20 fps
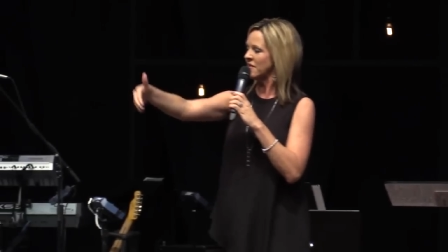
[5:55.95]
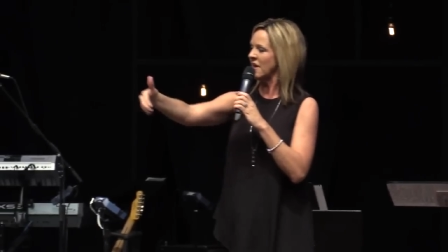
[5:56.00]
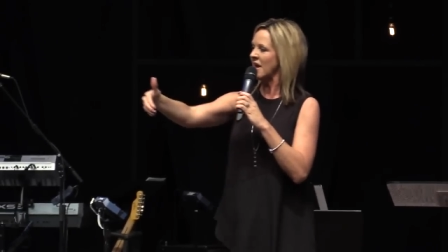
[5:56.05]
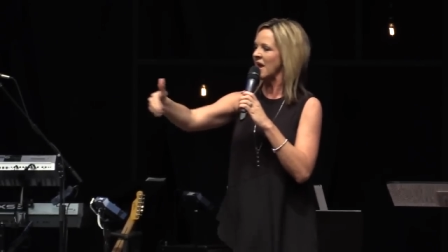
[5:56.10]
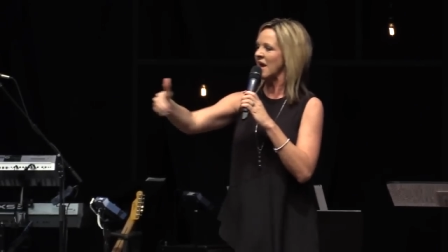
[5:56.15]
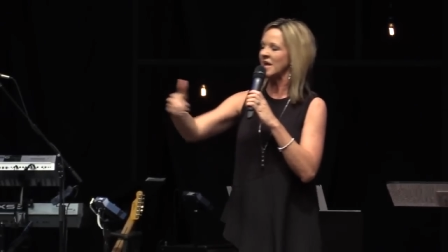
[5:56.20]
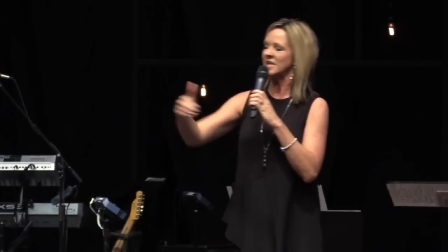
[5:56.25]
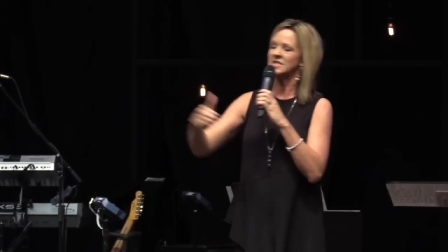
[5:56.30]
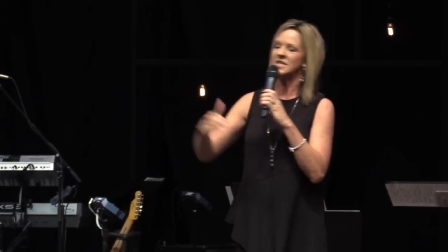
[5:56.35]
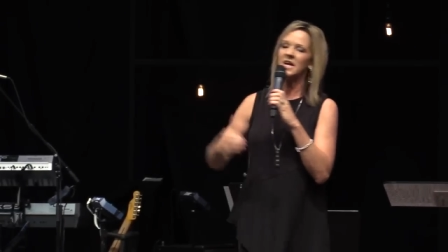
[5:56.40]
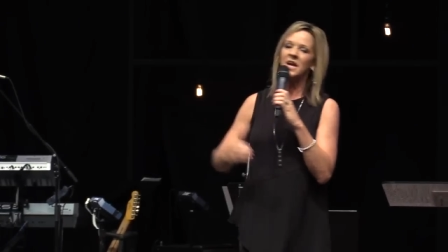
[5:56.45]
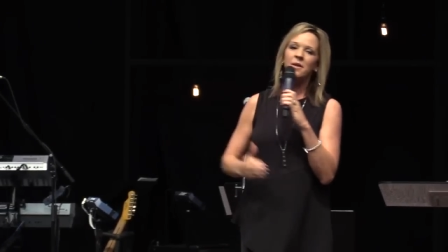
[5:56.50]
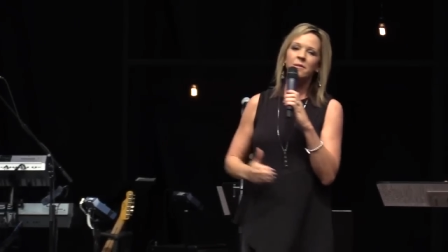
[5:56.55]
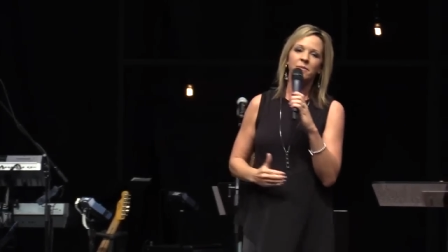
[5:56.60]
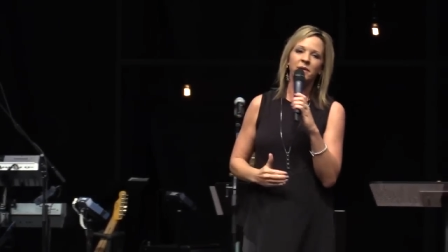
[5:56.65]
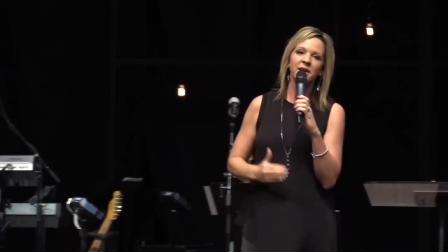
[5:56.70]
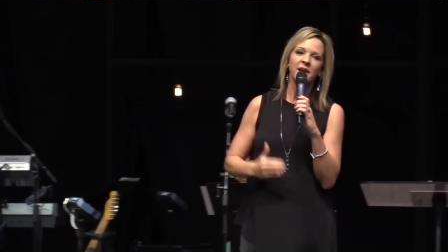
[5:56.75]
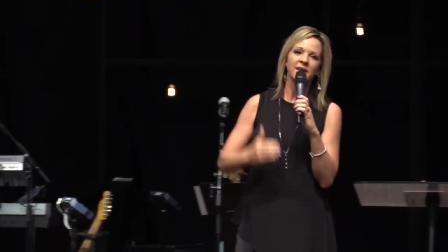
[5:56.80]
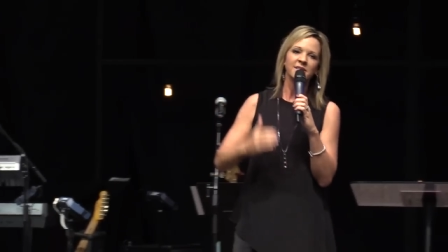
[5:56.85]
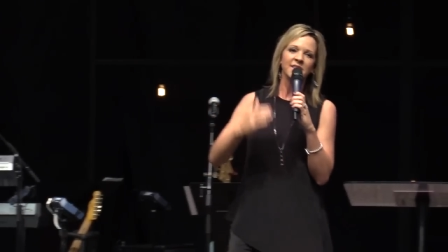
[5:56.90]
things
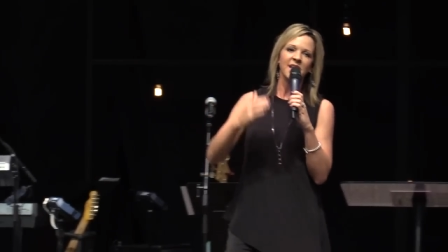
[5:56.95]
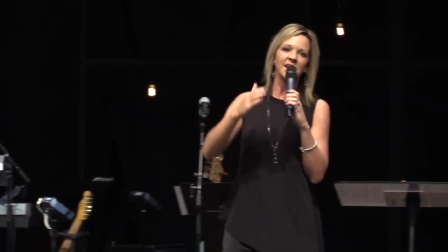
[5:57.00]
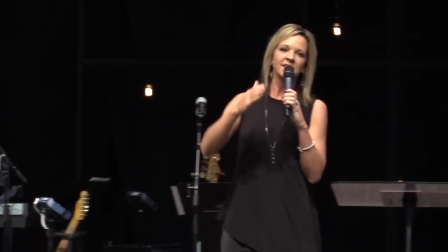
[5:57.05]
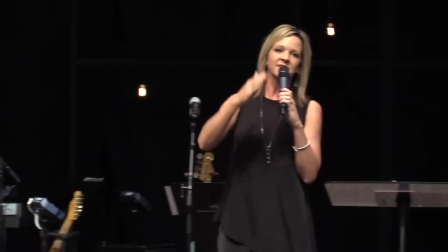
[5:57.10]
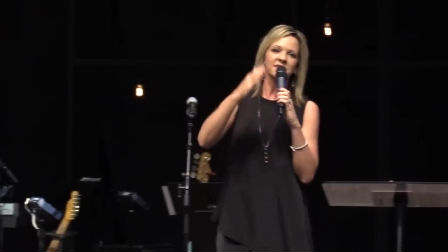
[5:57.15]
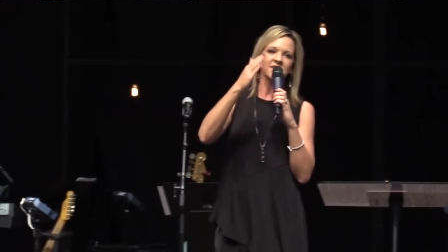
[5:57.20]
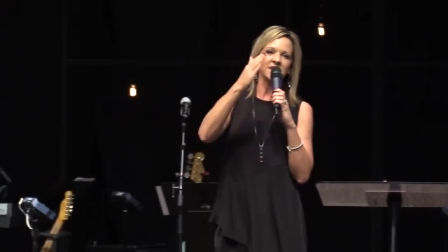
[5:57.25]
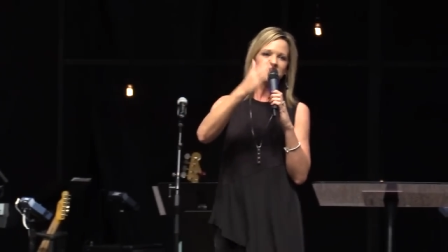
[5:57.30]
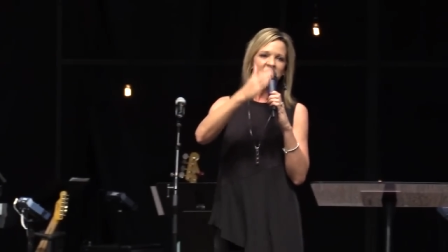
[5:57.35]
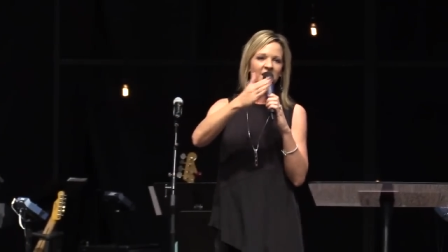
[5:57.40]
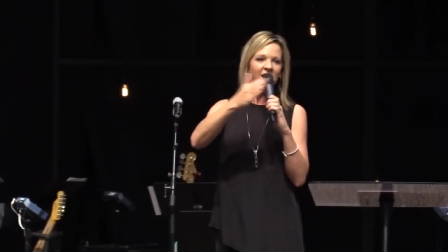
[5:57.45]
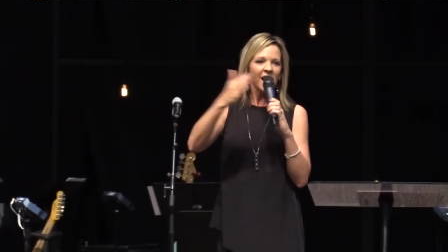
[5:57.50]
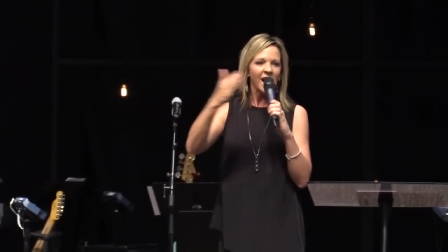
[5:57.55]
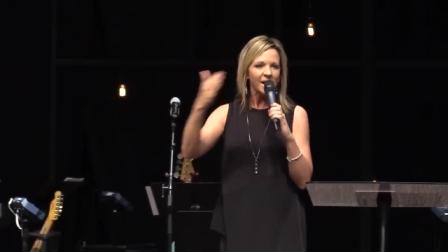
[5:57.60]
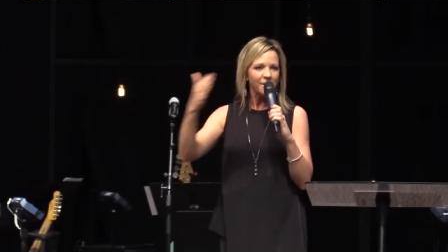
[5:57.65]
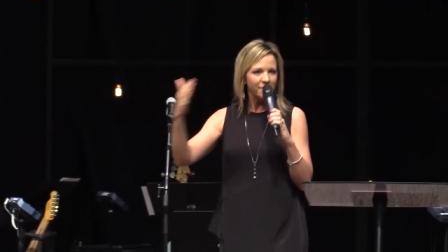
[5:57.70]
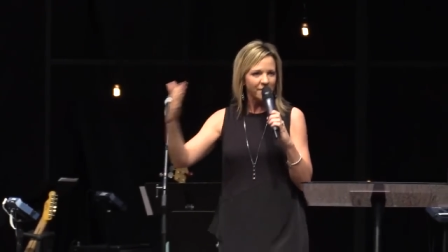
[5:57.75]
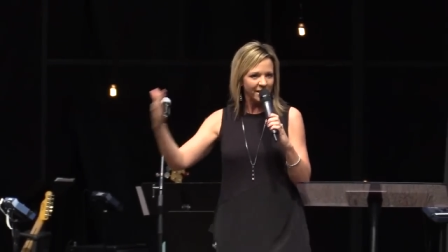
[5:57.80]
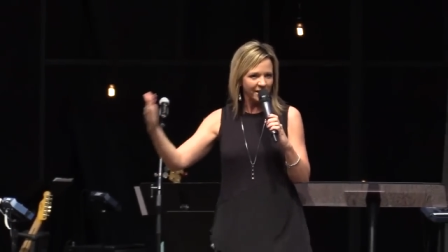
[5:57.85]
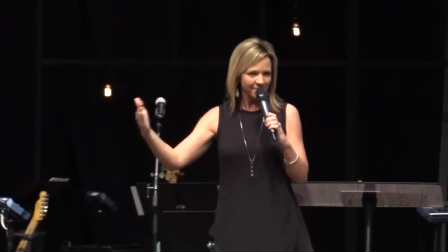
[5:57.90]
because that's the
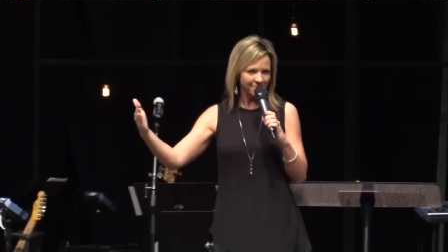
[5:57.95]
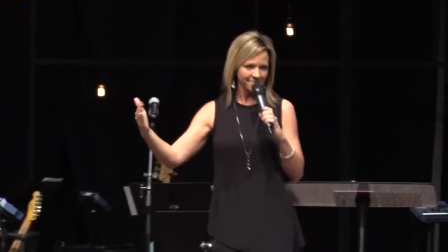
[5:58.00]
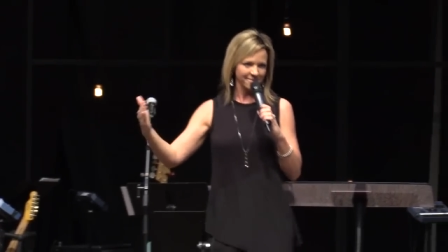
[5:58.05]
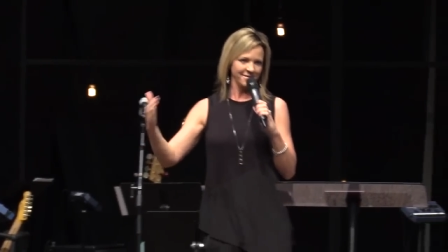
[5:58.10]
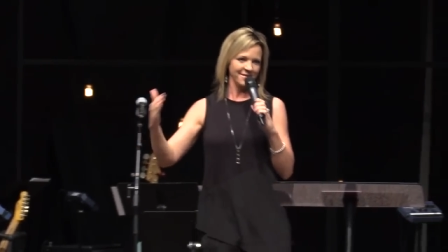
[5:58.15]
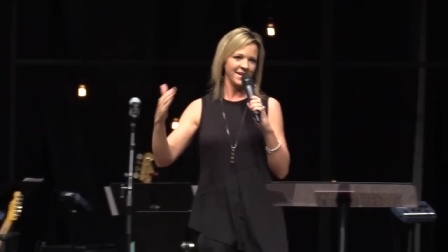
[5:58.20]
timing.